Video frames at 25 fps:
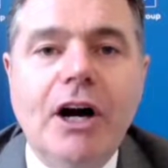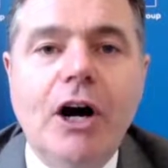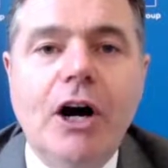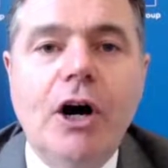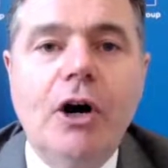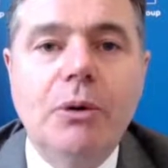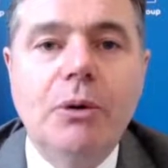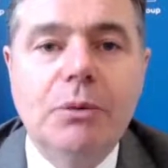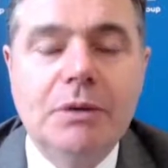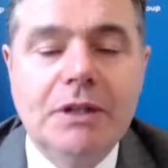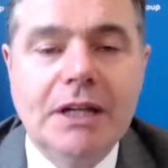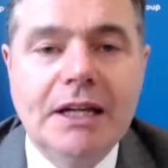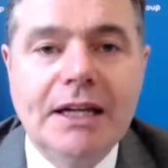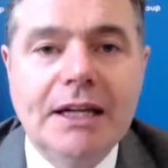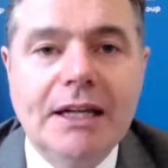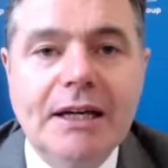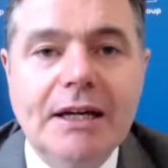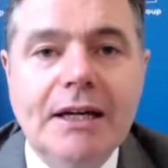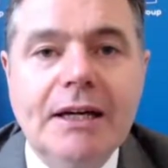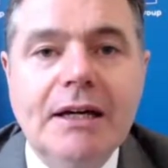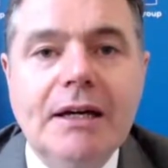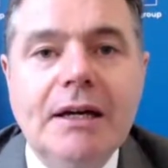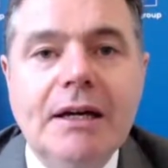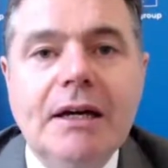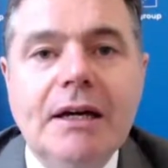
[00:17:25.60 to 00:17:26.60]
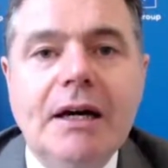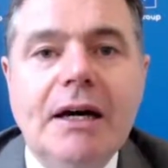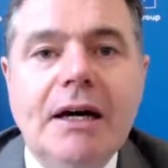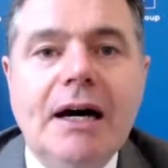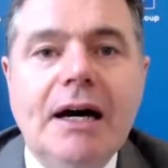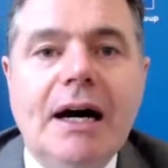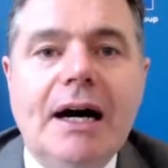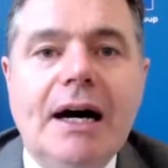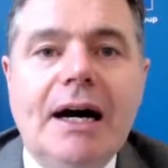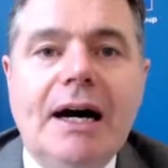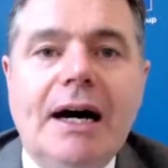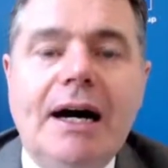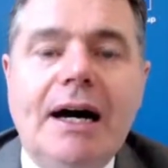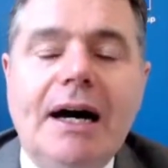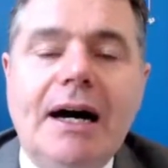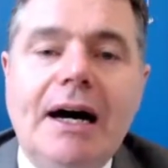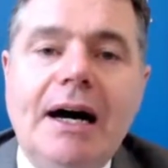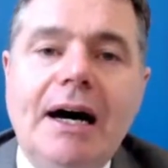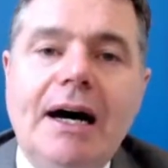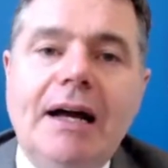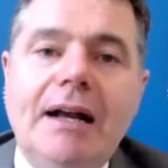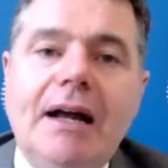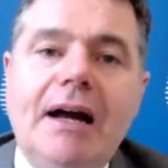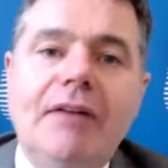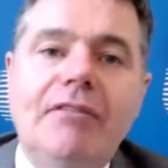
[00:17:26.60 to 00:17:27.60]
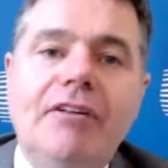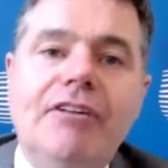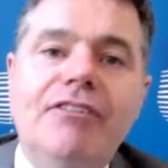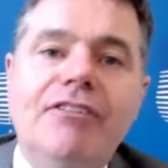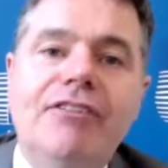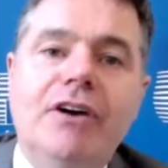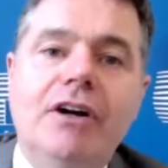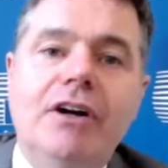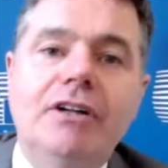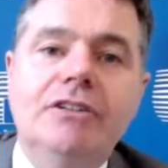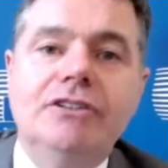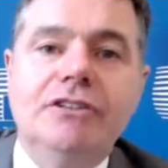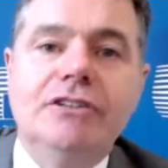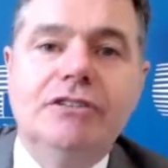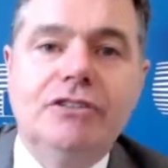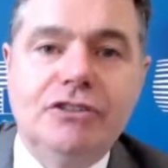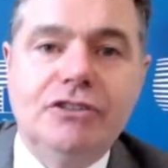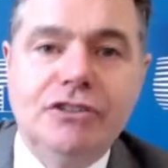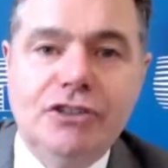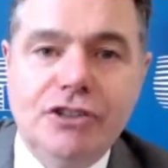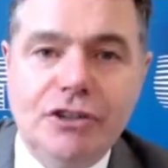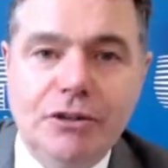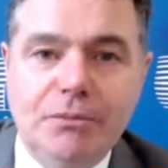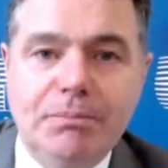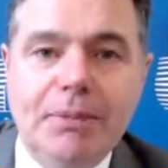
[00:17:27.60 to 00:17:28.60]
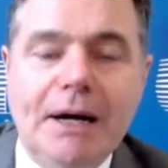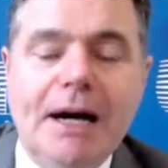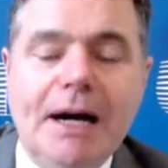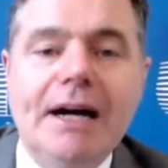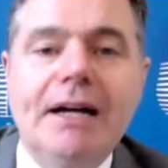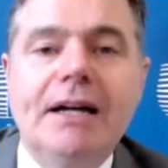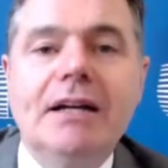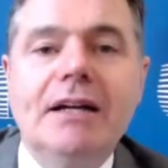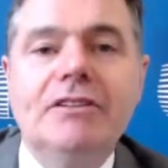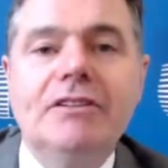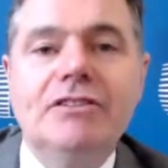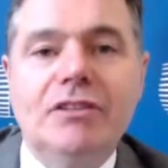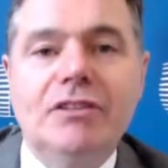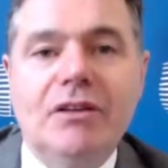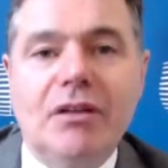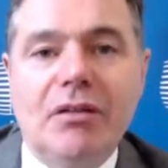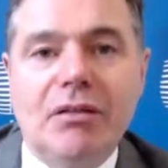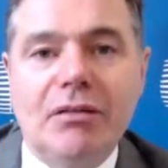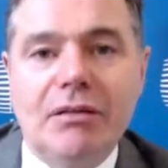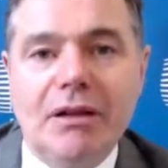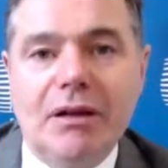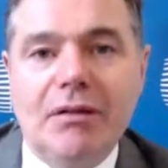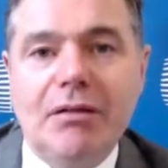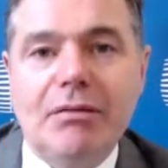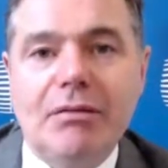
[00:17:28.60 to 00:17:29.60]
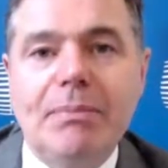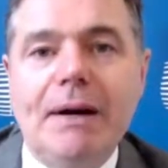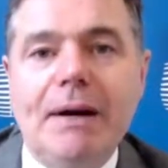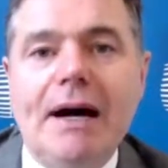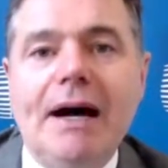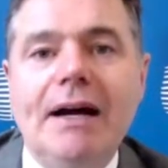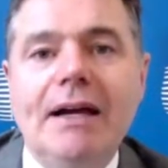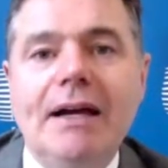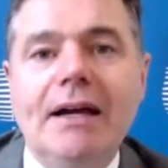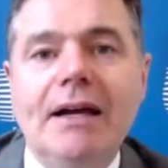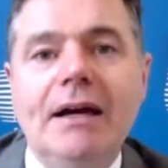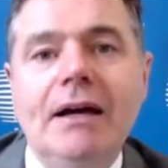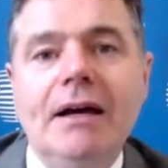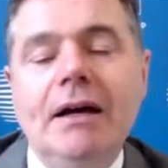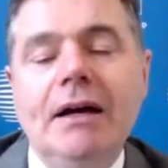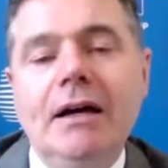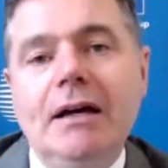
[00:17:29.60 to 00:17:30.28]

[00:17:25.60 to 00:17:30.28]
only. And I refer to the 2-pack, to the 6-pack.